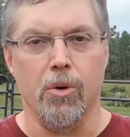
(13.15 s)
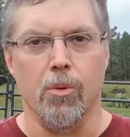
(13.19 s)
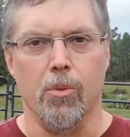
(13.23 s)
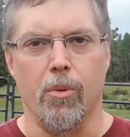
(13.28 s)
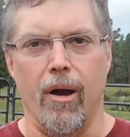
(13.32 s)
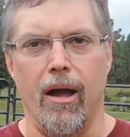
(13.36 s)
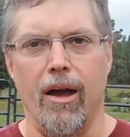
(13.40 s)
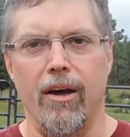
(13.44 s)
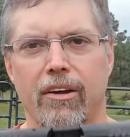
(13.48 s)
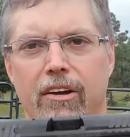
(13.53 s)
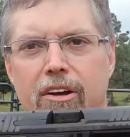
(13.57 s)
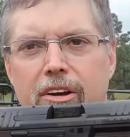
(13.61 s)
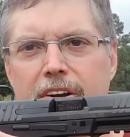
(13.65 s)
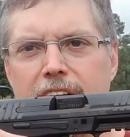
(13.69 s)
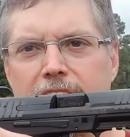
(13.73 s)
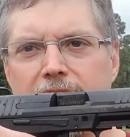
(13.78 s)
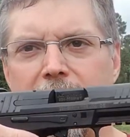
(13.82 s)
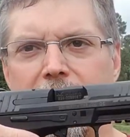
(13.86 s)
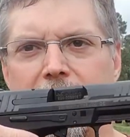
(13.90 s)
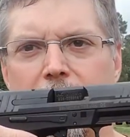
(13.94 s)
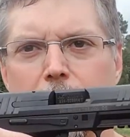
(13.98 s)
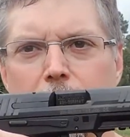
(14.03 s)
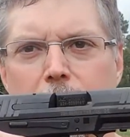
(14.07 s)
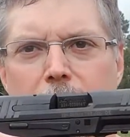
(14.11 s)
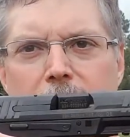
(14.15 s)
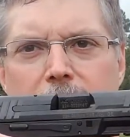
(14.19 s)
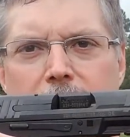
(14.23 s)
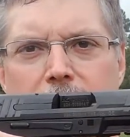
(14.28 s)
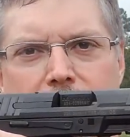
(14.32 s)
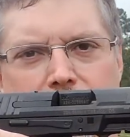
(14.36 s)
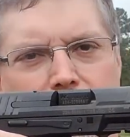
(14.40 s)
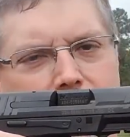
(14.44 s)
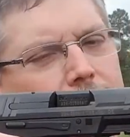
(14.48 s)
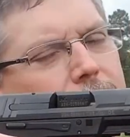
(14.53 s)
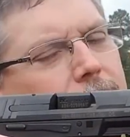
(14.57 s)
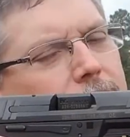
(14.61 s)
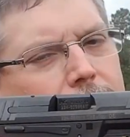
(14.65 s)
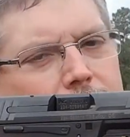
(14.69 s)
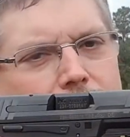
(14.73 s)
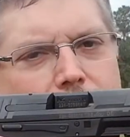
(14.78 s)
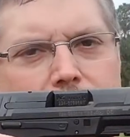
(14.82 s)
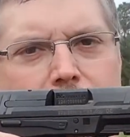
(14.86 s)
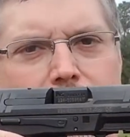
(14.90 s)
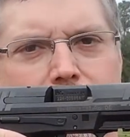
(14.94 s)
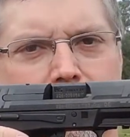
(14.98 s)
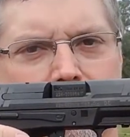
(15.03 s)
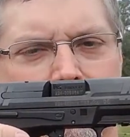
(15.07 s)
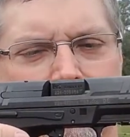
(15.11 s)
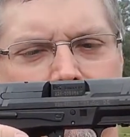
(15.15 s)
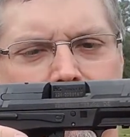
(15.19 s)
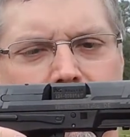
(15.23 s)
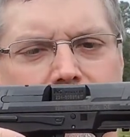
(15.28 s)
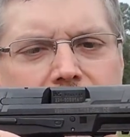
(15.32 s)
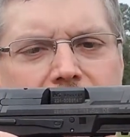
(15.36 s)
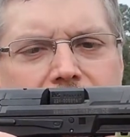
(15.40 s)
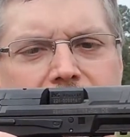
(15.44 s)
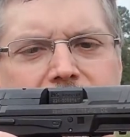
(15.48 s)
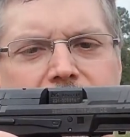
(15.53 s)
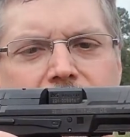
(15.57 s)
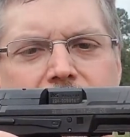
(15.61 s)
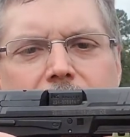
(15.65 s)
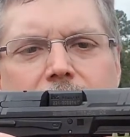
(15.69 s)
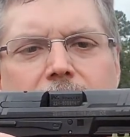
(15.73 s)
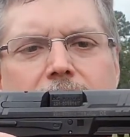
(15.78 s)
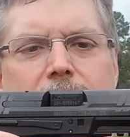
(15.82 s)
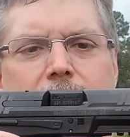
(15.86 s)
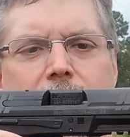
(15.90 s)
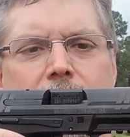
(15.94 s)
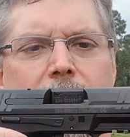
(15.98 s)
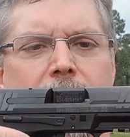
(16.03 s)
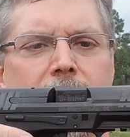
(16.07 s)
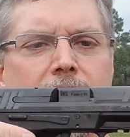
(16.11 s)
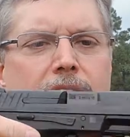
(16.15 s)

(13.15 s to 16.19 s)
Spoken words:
We're out here today with the latest gun.